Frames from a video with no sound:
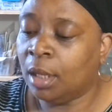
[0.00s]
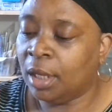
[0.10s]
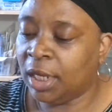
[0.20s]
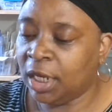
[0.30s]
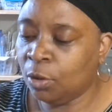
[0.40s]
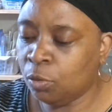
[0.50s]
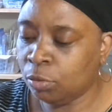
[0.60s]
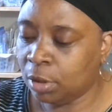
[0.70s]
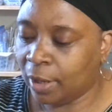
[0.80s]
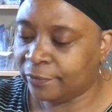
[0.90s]
He who
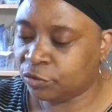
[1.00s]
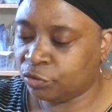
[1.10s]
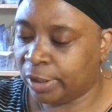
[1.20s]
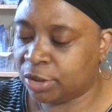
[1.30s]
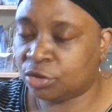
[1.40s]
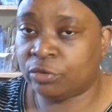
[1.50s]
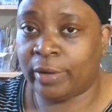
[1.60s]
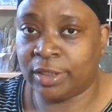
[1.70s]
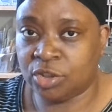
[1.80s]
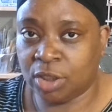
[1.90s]
loves
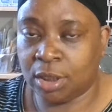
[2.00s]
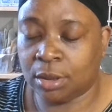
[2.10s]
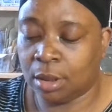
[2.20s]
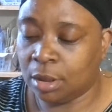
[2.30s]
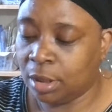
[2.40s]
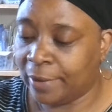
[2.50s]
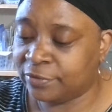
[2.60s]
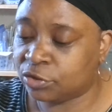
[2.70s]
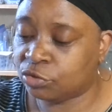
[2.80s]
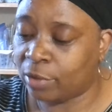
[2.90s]
transgression
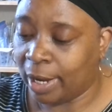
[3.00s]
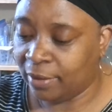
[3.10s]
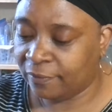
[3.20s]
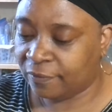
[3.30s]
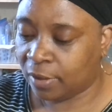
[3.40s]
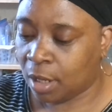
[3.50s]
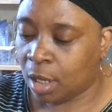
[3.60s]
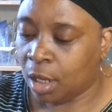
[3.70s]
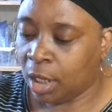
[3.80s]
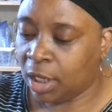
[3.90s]
loves strife.
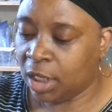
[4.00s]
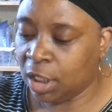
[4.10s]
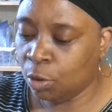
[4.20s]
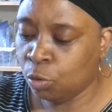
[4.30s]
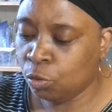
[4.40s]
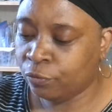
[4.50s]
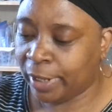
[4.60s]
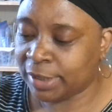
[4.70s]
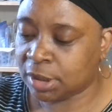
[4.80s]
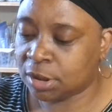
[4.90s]
He who
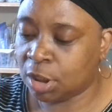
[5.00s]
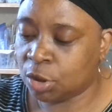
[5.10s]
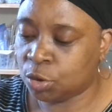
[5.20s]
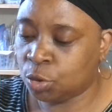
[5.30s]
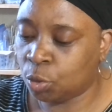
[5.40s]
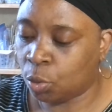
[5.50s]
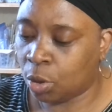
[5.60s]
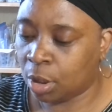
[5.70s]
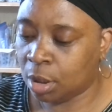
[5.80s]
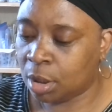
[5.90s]
raises his
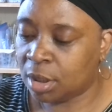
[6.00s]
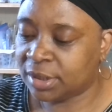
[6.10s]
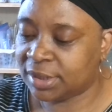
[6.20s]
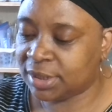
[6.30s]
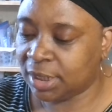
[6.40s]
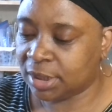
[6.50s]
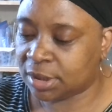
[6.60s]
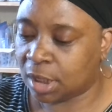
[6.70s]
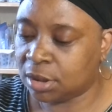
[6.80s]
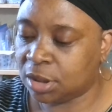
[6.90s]
door
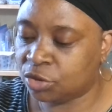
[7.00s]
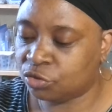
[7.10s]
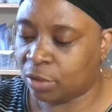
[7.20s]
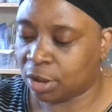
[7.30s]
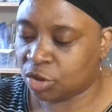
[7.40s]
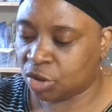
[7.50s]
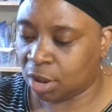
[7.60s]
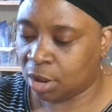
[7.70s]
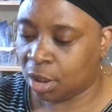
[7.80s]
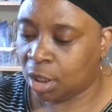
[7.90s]
seeks
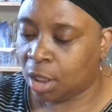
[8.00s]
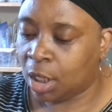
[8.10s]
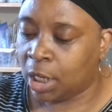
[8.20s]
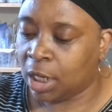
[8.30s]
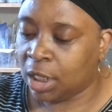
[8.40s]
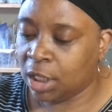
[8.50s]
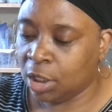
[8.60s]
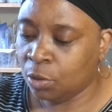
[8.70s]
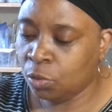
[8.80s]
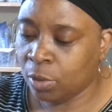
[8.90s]
destruction.
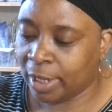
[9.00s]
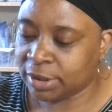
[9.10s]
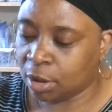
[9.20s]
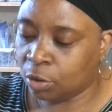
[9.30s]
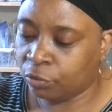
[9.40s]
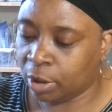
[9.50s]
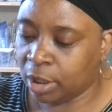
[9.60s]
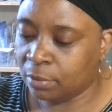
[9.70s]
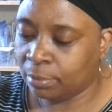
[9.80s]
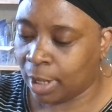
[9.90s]
He who has a
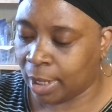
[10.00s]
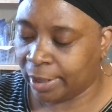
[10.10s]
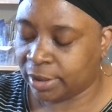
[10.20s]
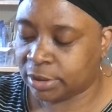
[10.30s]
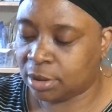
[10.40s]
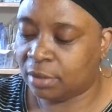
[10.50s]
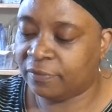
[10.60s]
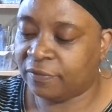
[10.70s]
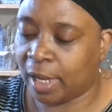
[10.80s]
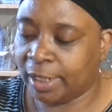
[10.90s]
crooked mind
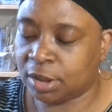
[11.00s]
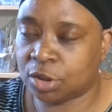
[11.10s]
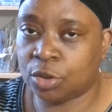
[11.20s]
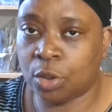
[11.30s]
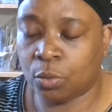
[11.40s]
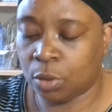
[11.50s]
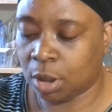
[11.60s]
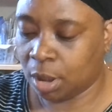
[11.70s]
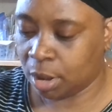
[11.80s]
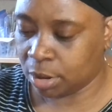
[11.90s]
finds no
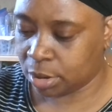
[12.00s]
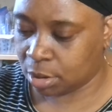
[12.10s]
good,